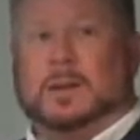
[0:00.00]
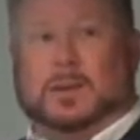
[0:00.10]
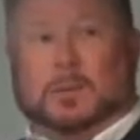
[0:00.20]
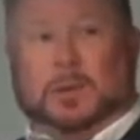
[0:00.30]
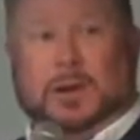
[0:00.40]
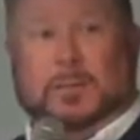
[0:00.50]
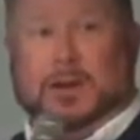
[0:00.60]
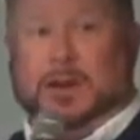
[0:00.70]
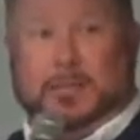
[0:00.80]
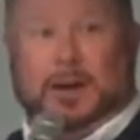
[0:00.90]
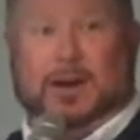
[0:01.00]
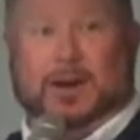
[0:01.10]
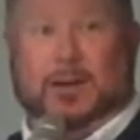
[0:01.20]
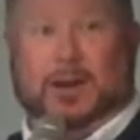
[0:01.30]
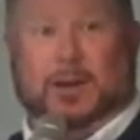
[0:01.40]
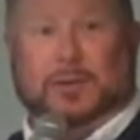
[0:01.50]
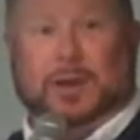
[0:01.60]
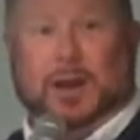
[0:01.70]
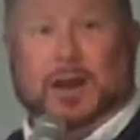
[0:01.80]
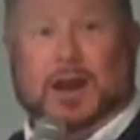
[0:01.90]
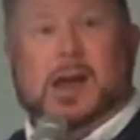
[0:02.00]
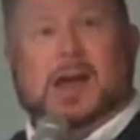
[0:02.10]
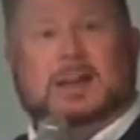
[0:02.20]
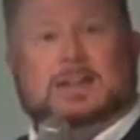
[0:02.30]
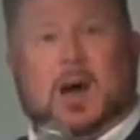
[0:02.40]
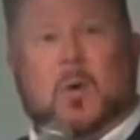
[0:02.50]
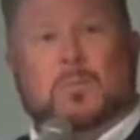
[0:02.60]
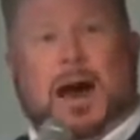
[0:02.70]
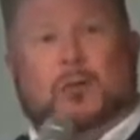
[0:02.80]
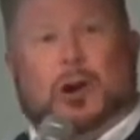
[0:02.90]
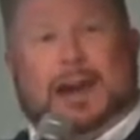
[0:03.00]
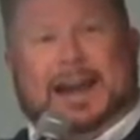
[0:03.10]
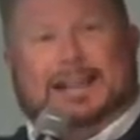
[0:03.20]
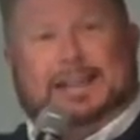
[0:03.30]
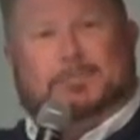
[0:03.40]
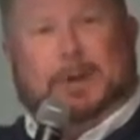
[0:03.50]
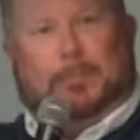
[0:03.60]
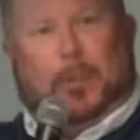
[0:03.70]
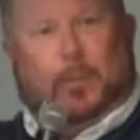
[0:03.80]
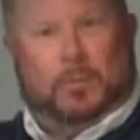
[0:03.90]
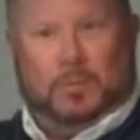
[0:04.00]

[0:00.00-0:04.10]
Come on, anybody hear the Holy Ghost? Amen. He's talking about religious people.